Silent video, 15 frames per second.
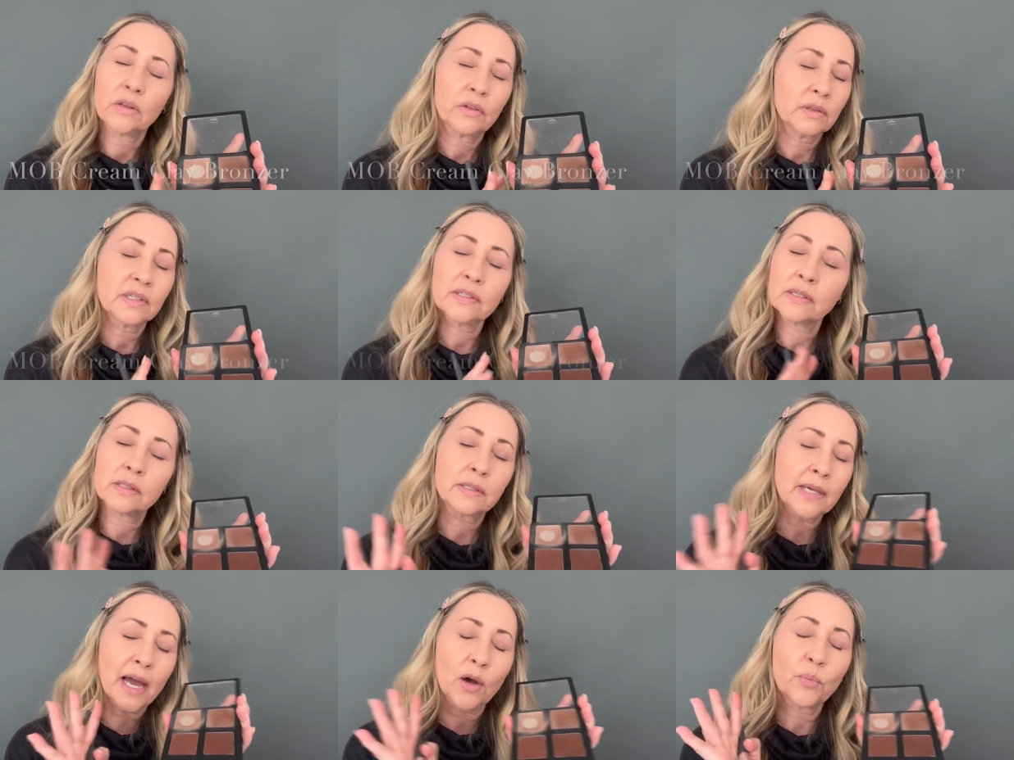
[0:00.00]
this
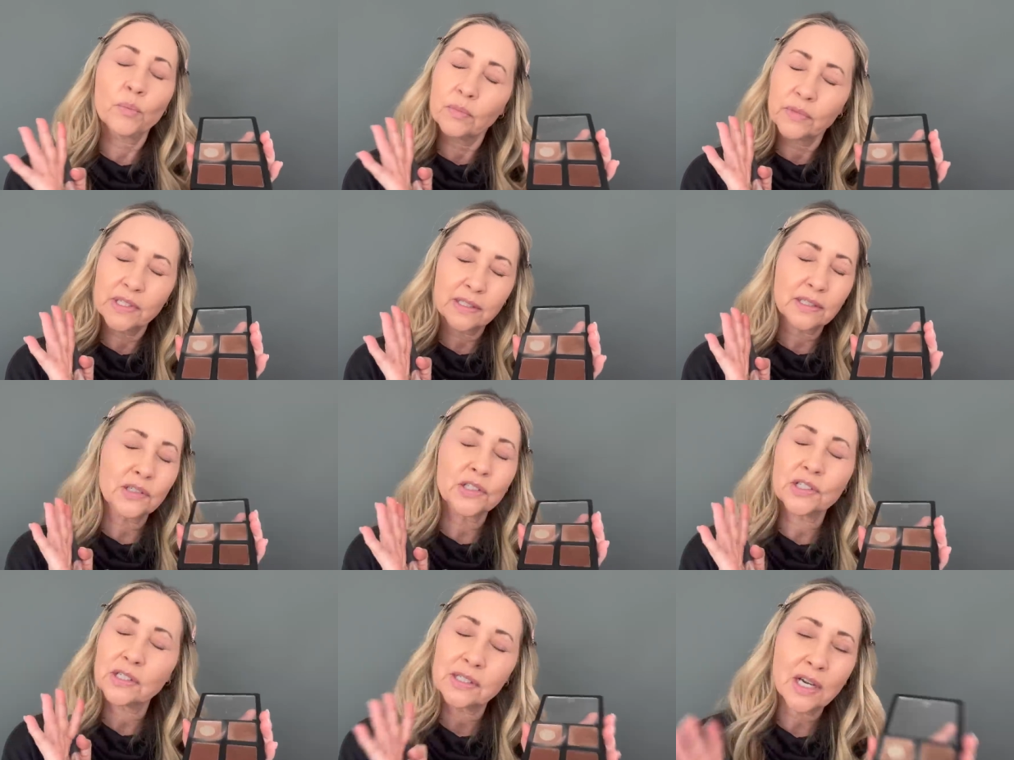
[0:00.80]
is how, this
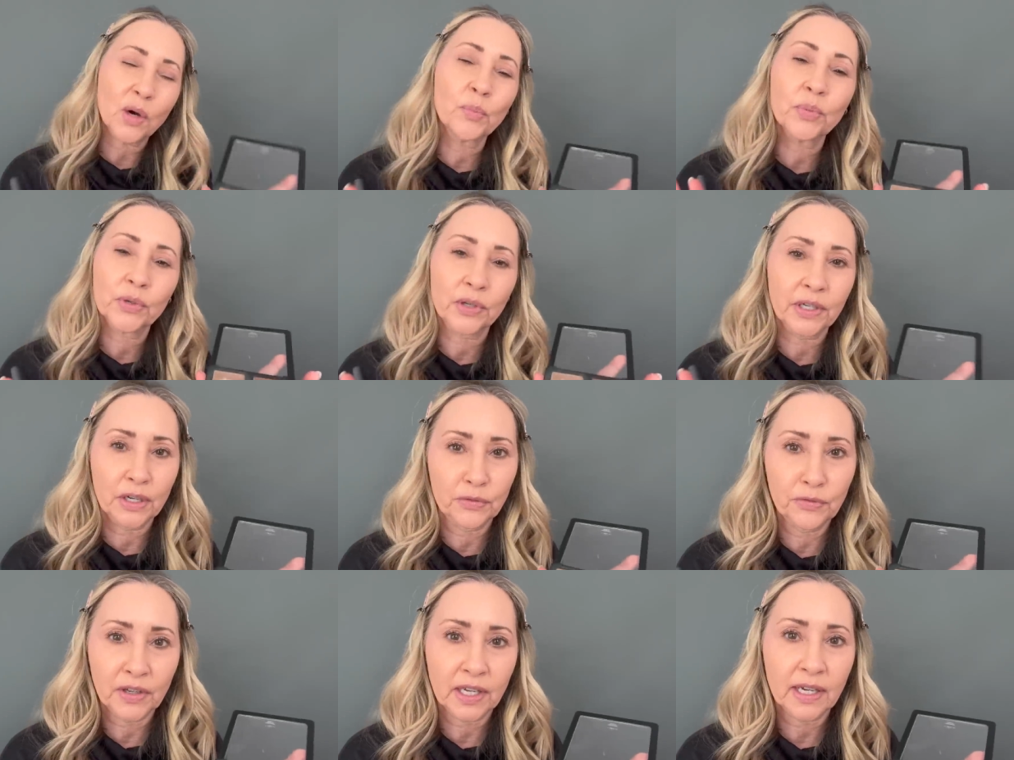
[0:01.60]
is just how
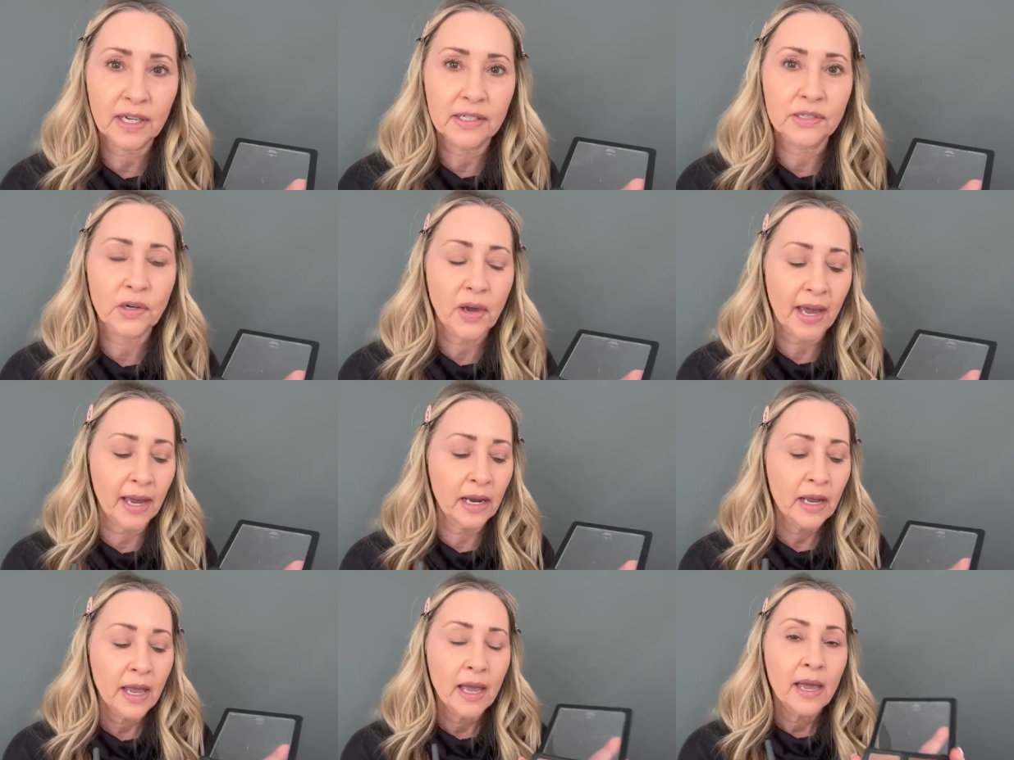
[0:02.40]
brilliant Vic is, okay?